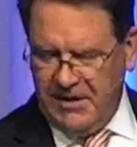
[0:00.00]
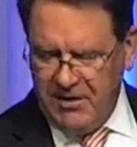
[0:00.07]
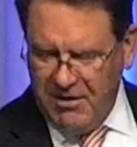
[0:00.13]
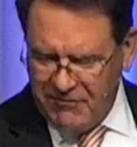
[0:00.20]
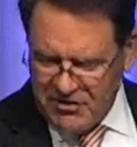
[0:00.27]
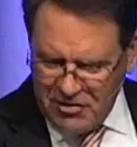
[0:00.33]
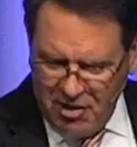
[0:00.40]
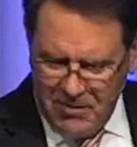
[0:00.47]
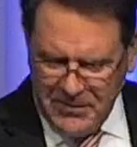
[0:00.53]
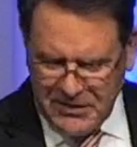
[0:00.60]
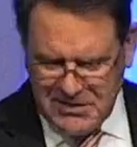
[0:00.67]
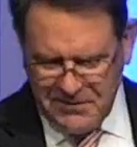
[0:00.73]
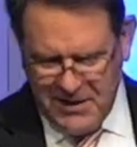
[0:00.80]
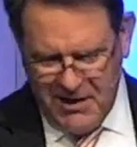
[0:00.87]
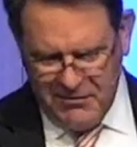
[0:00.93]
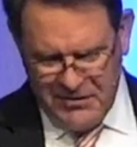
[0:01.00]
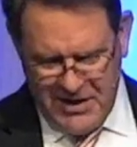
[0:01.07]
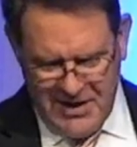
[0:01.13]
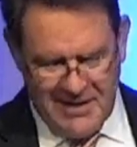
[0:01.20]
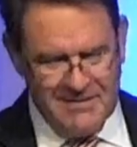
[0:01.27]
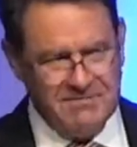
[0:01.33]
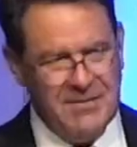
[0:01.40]
You ever thought much about
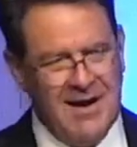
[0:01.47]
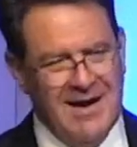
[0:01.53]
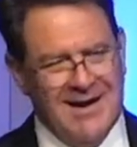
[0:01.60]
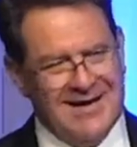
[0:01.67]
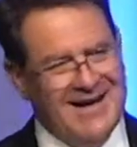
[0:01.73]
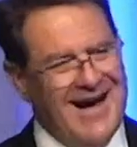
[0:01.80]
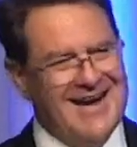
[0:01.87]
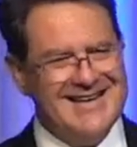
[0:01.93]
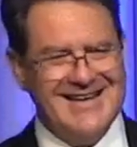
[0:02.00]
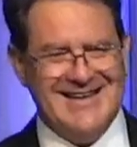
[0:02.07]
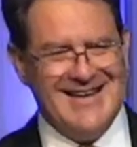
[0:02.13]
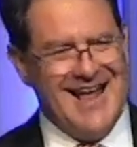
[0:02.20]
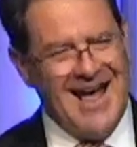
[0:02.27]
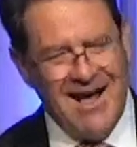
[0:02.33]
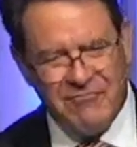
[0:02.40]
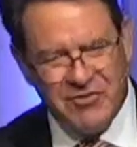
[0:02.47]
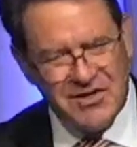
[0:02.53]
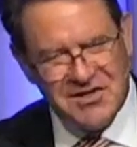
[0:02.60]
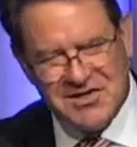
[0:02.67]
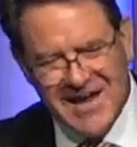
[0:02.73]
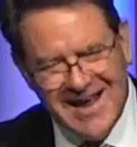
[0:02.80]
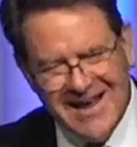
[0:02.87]
that? God didn't have to
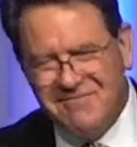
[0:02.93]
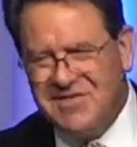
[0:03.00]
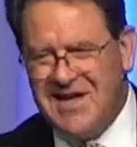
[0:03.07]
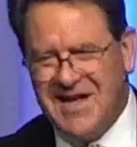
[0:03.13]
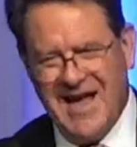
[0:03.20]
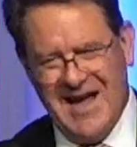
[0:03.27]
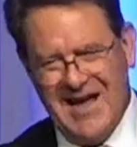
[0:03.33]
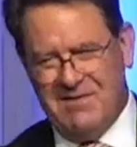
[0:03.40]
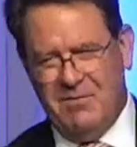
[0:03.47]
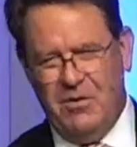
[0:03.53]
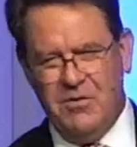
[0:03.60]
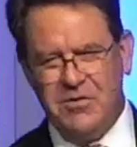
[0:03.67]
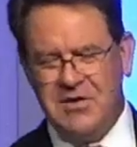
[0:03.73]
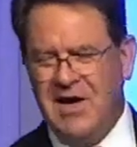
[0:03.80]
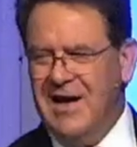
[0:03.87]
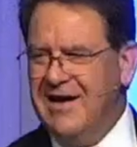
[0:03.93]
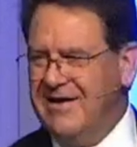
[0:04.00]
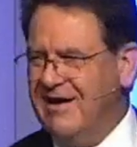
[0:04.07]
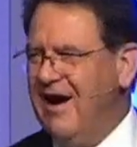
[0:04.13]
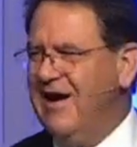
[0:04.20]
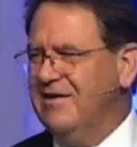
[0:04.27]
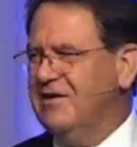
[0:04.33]
save the animals.
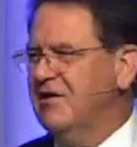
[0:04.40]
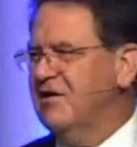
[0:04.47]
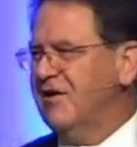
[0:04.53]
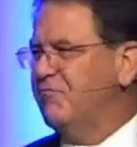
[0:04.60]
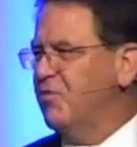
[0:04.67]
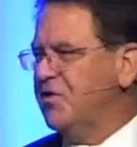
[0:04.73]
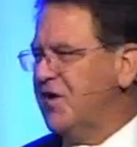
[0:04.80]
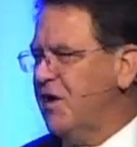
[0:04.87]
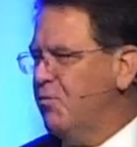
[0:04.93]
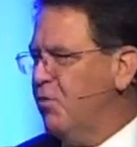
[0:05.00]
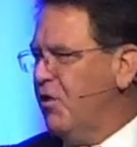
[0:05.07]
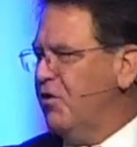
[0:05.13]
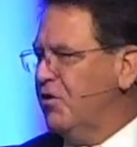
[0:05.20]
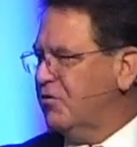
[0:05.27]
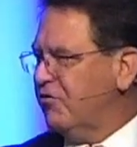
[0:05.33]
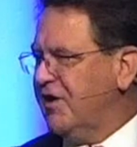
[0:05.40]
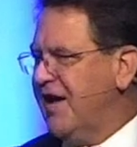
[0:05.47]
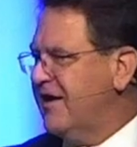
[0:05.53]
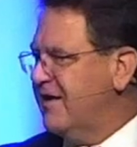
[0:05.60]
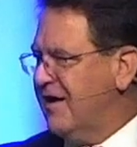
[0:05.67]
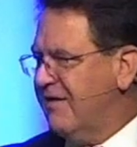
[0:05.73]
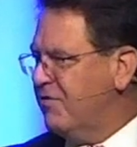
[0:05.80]
God could have, with a word,
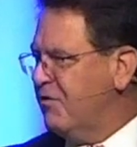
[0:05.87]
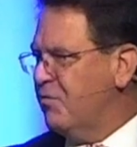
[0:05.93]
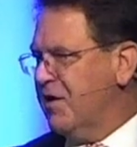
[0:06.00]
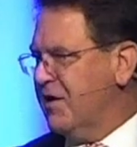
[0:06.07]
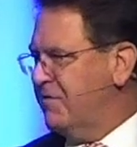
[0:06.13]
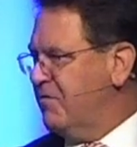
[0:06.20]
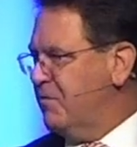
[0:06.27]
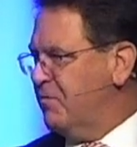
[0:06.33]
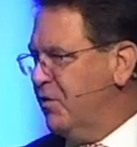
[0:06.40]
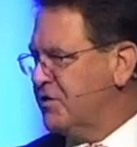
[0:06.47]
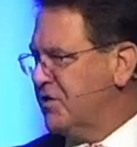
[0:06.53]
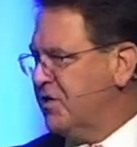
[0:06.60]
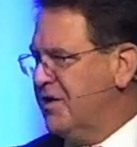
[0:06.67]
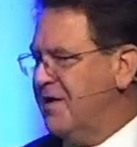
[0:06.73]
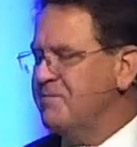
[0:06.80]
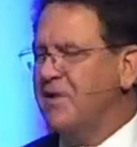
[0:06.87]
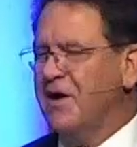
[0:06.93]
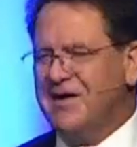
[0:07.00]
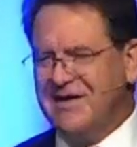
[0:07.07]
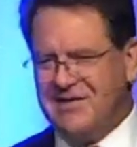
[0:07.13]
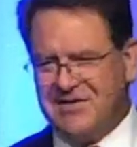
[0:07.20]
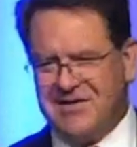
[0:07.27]
created every one of them once again, but
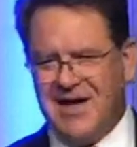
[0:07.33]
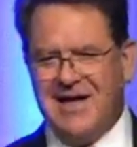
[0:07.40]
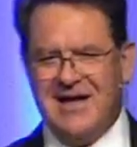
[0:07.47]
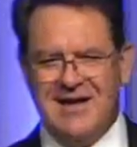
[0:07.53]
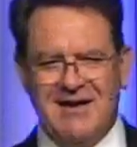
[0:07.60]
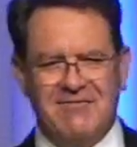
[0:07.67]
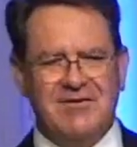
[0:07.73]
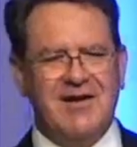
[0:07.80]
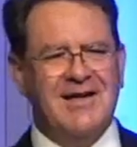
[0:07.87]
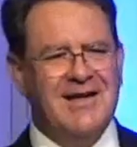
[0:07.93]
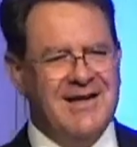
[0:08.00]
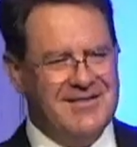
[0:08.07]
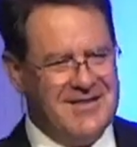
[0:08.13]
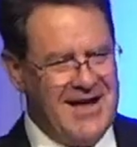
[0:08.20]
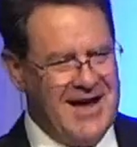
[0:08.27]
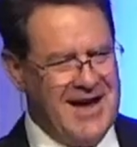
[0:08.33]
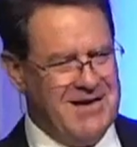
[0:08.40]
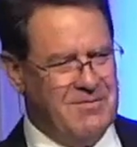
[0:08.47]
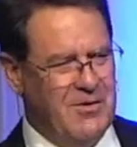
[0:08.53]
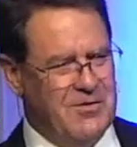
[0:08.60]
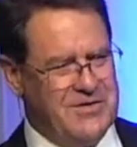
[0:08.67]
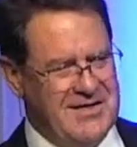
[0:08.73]
he saved the
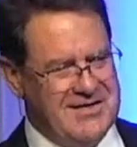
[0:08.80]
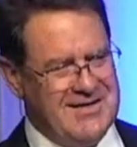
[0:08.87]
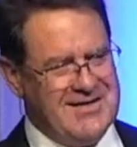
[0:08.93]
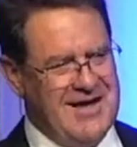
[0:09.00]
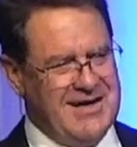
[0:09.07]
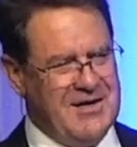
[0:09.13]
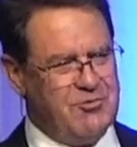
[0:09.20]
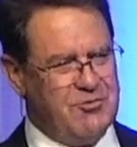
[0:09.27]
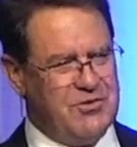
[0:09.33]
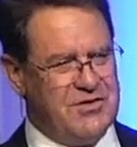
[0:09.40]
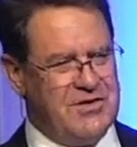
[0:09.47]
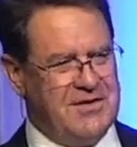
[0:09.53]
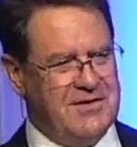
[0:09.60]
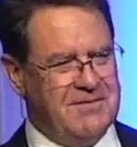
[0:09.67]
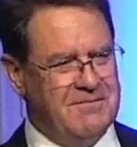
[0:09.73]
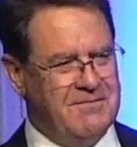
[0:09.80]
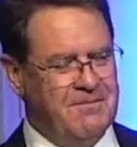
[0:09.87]
animals. Isn't that interesting?